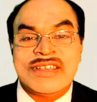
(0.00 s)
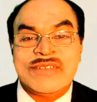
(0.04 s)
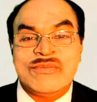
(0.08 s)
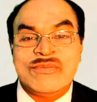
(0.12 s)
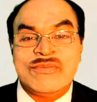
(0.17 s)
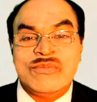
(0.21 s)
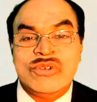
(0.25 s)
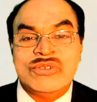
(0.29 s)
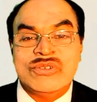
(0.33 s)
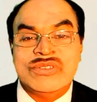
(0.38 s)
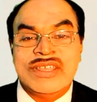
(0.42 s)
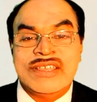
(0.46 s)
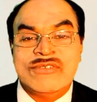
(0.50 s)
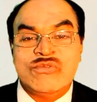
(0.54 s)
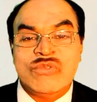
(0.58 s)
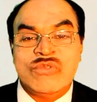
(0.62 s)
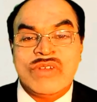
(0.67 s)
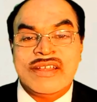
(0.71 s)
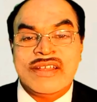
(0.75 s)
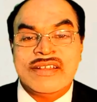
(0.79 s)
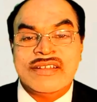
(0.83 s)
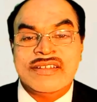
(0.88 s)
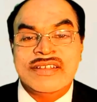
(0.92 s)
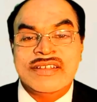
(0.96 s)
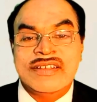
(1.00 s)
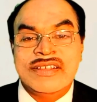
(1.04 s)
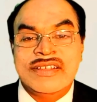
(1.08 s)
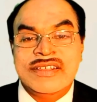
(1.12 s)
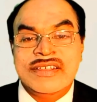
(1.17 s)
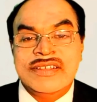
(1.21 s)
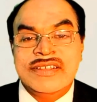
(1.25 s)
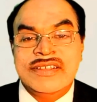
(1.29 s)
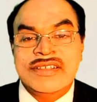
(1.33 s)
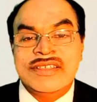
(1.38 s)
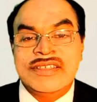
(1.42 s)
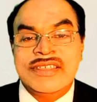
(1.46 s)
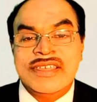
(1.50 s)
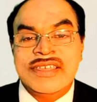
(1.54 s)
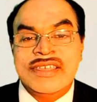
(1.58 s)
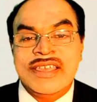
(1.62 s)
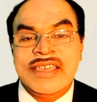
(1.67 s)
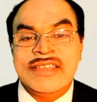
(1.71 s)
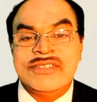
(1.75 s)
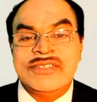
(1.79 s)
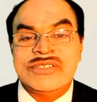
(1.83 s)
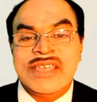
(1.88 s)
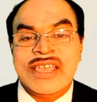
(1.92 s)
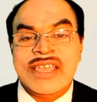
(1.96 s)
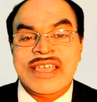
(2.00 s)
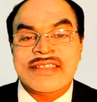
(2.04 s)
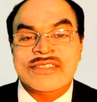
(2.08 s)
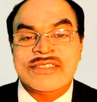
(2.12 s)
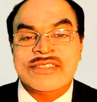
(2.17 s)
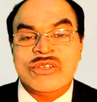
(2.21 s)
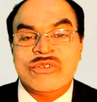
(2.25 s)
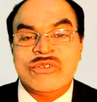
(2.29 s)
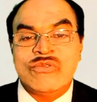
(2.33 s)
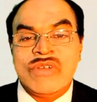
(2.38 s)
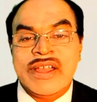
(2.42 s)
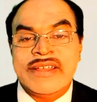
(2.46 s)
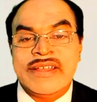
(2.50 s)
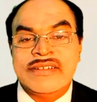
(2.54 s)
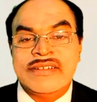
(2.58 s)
about that one. Here is the another one.